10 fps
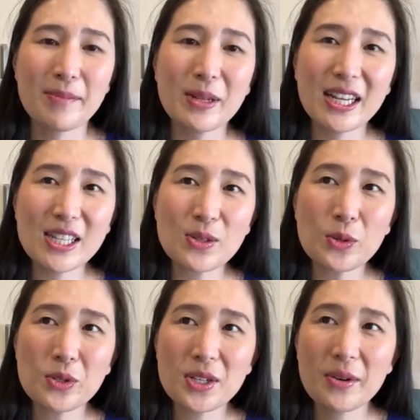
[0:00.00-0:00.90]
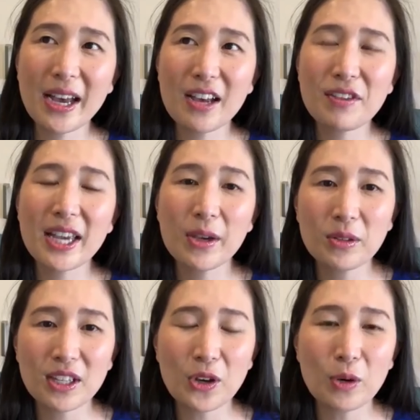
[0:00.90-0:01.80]
but let's also have a
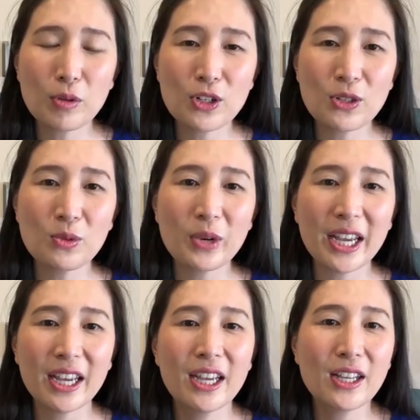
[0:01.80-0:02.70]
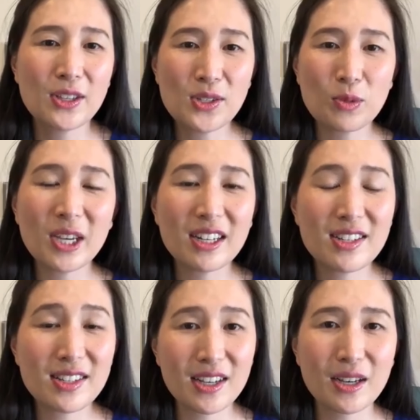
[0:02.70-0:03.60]
healthy option where the
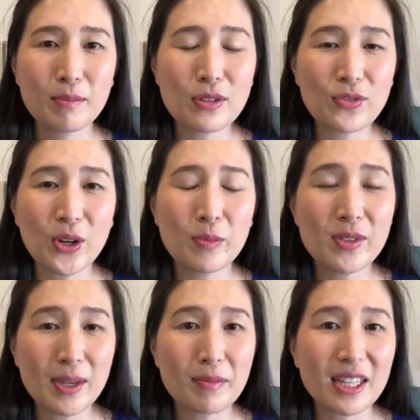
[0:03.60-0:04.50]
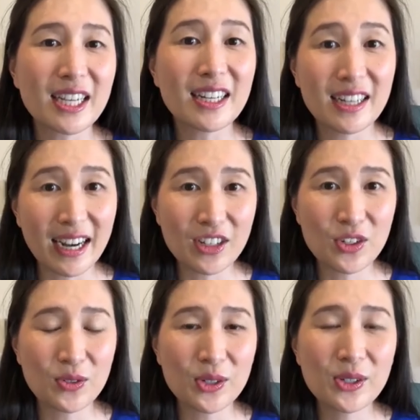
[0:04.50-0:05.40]
sweetness comes from something
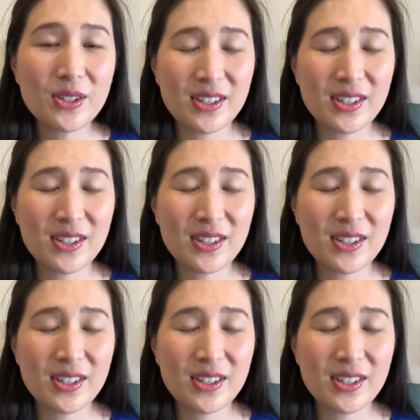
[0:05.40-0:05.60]
natural,